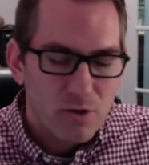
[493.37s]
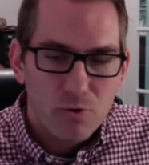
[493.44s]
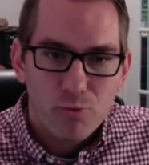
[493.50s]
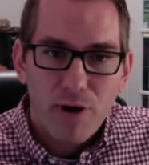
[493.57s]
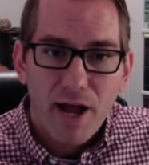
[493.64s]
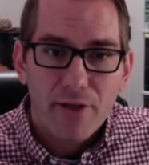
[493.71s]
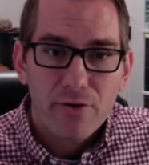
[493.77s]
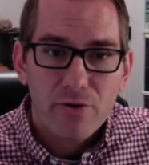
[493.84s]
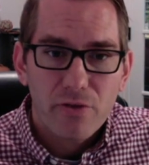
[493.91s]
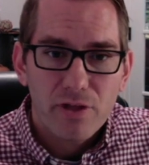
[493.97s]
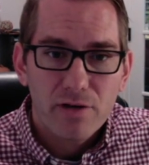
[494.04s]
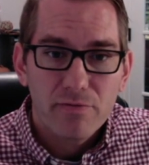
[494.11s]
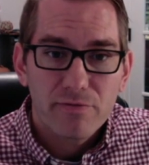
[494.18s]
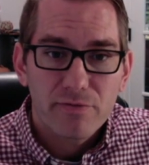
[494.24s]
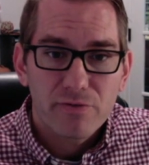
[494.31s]
rather
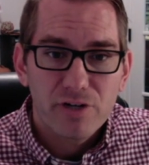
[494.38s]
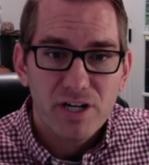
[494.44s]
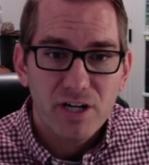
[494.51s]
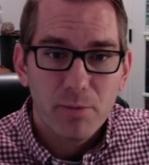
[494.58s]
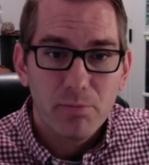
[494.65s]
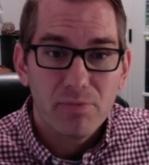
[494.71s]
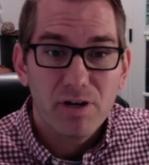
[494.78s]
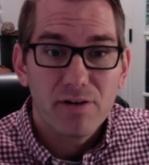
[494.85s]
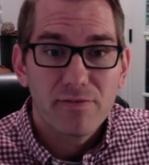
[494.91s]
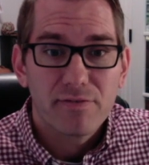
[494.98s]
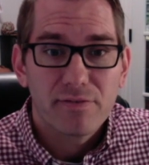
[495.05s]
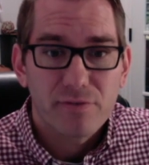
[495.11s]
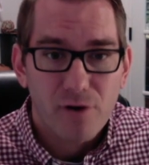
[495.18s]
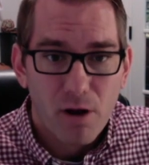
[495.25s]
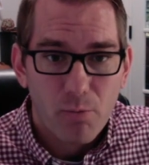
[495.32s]
than freedom
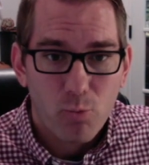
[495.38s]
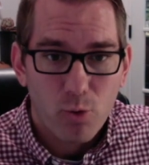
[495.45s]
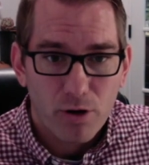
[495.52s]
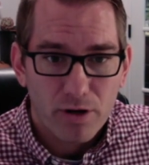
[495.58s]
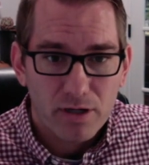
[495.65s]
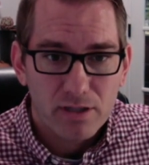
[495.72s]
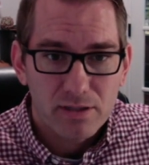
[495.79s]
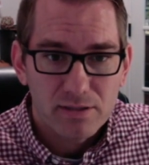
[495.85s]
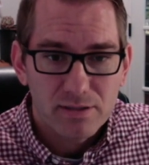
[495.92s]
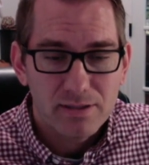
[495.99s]
from work.